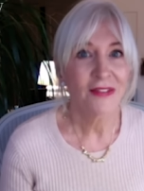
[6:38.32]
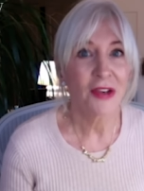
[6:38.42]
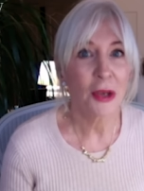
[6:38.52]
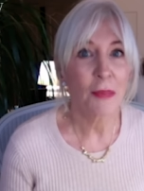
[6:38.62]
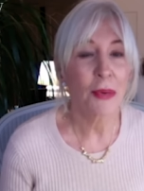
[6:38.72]

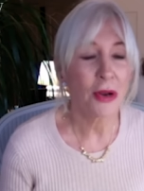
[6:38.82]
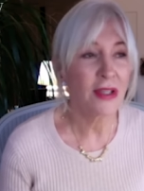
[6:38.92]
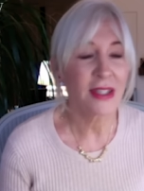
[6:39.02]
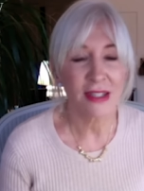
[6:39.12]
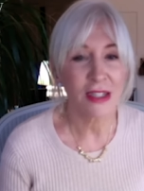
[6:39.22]
by a
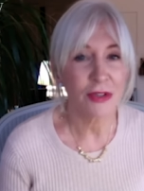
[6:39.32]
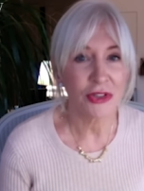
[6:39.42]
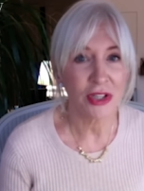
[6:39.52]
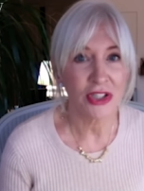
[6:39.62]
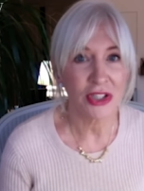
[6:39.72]
process of
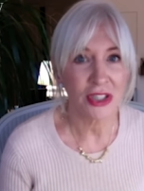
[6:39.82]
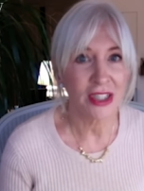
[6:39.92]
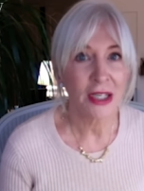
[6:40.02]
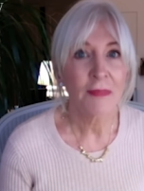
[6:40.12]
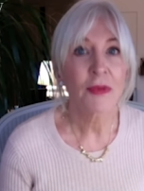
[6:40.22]
attrition,
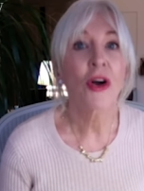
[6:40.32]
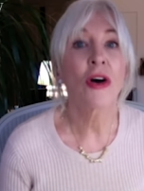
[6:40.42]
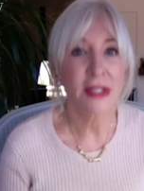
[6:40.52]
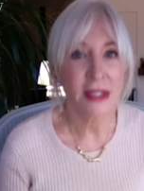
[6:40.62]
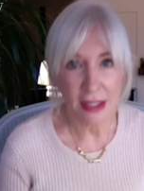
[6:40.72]

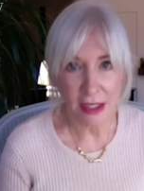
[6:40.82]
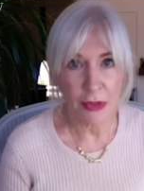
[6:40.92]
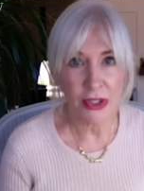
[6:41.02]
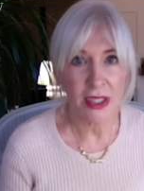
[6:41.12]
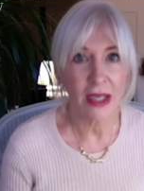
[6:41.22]
constantly
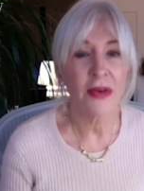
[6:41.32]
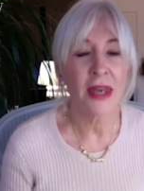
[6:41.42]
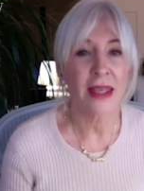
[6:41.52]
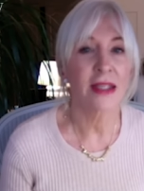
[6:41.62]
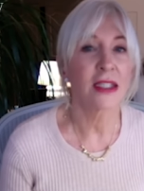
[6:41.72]
putting out
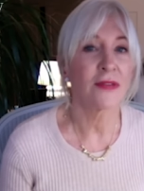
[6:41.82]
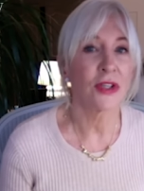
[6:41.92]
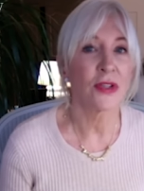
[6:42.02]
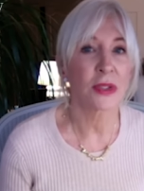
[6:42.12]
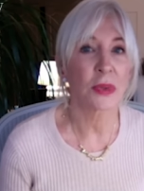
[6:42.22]
negative
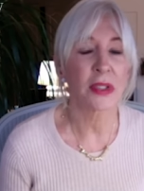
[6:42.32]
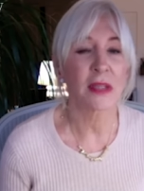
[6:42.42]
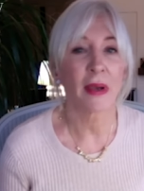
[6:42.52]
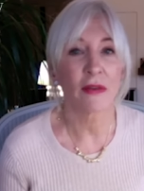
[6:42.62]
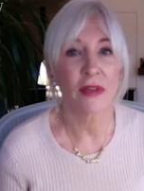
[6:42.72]
news stories
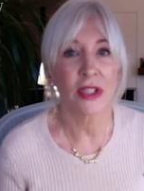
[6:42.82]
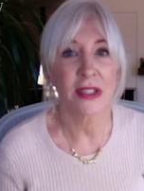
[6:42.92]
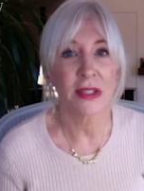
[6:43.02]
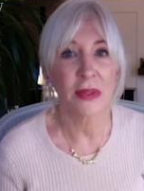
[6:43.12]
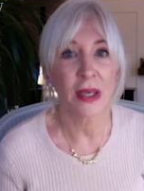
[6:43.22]
about Rishi
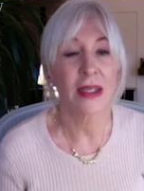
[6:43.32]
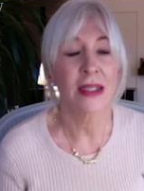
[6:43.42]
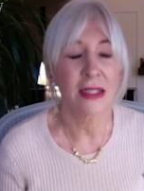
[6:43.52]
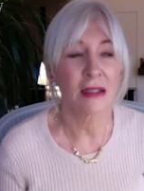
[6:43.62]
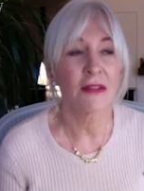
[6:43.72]
Sunak
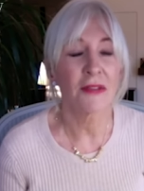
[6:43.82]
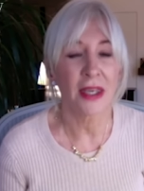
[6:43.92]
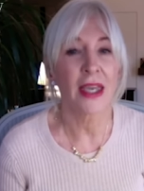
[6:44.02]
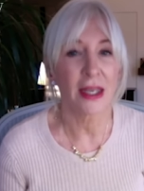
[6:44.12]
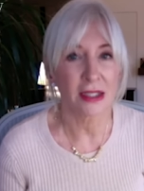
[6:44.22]
until they
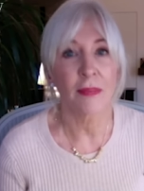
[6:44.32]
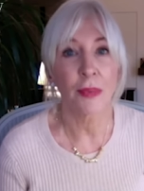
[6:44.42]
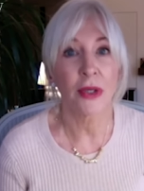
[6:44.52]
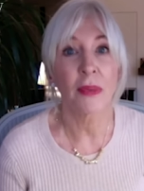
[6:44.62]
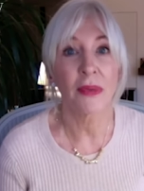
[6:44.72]
get to the
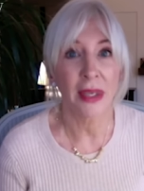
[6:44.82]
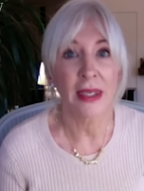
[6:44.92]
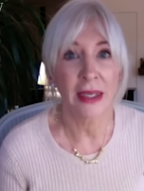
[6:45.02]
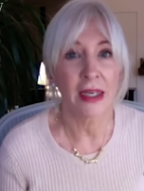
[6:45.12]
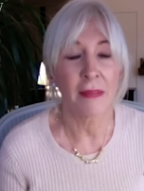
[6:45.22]
point where they can
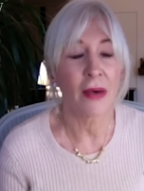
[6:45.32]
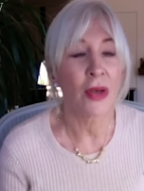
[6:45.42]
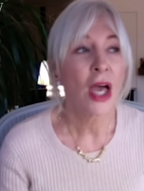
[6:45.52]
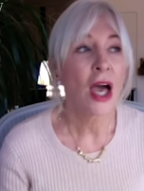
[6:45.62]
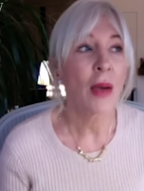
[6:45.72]
get him out.
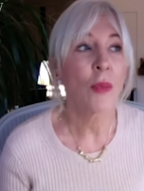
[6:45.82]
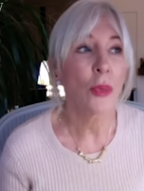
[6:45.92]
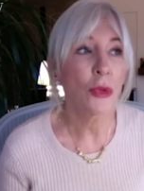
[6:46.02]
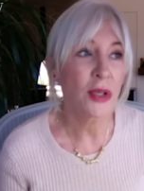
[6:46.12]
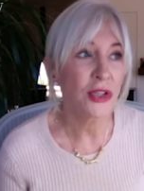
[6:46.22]
And what
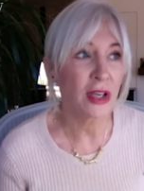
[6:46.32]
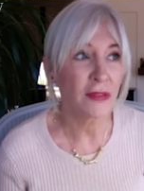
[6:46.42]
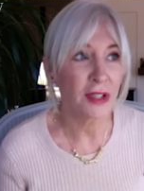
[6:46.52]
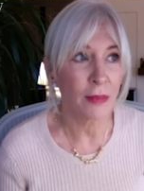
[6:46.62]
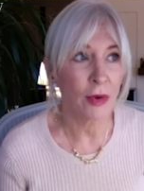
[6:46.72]
will be
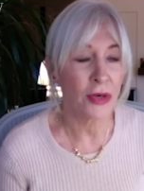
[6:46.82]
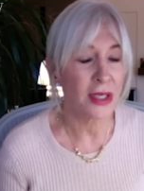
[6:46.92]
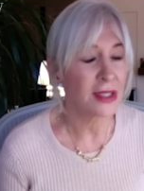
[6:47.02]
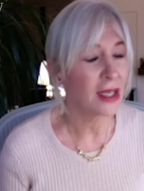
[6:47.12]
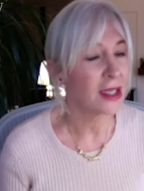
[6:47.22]
driving them on
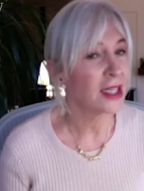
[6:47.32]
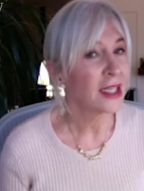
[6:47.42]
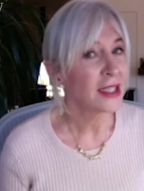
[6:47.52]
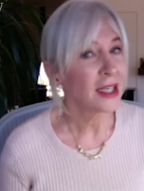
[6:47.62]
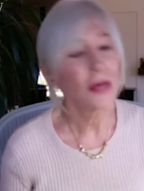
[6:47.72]
is that
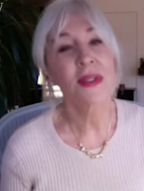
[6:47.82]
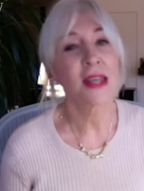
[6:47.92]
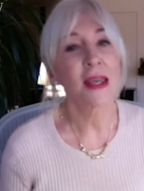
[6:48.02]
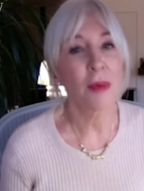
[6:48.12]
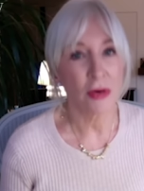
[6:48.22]
they will
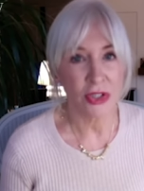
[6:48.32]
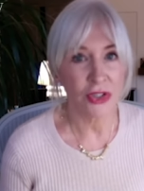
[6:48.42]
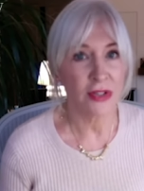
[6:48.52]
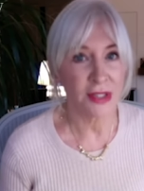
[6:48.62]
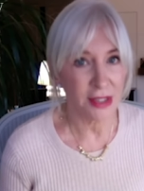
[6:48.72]
say Boris
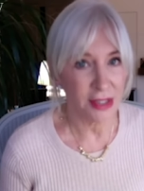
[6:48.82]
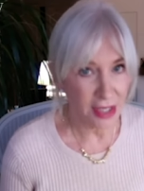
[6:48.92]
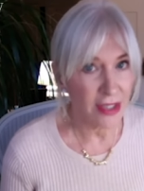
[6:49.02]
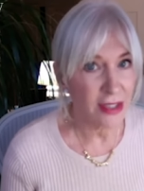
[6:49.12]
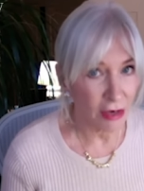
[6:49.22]
Johnson
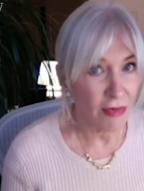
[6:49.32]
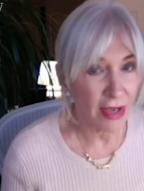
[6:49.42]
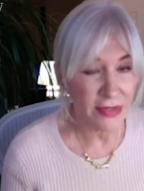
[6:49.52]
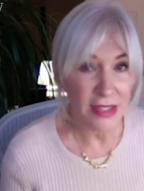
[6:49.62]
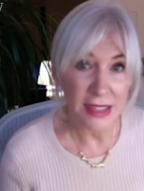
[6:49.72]
turned it
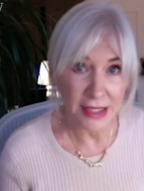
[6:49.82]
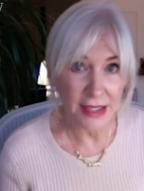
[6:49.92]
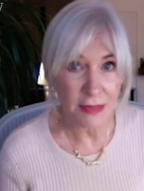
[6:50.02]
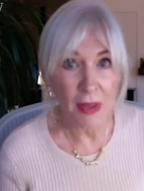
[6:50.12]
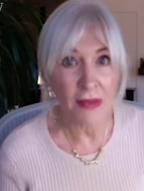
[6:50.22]
around in
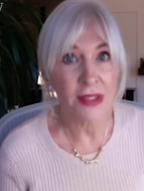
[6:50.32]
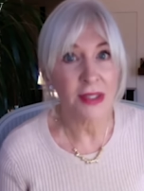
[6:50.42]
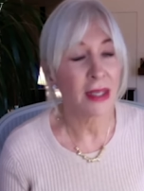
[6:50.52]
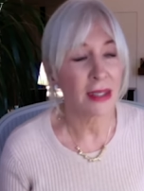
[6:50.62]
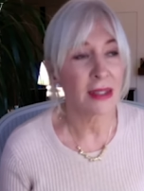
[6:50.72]
six months,
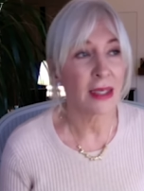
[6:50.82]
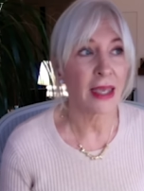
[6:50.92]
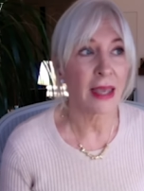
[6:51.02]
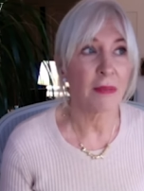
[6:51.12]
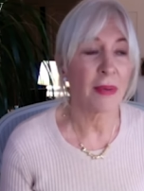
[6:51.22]
and they think
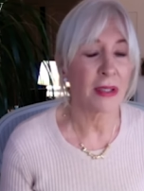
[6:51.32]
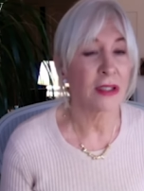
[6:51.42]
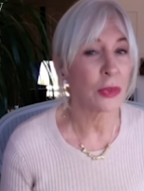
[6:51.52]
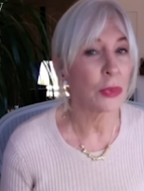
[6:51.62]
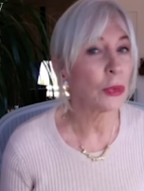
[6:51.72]
Kemi
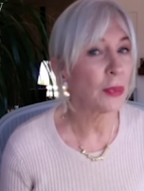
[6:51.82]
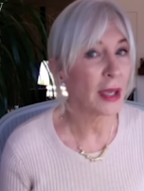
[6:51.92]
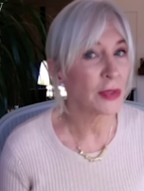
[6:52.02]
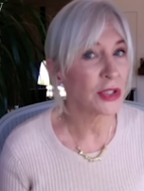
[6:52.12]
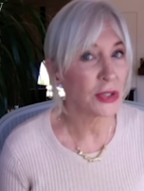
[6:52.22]
Badenoch will be
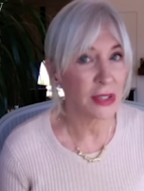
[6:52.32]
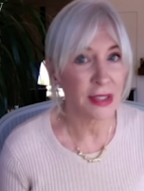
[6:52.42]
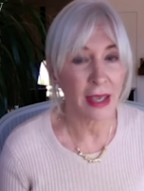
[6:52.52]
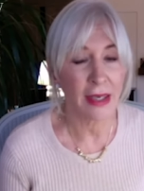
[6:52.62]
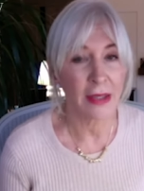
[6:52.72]
able to do the
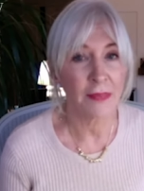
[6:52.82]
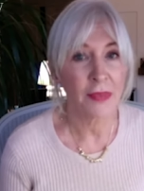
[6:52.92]
same.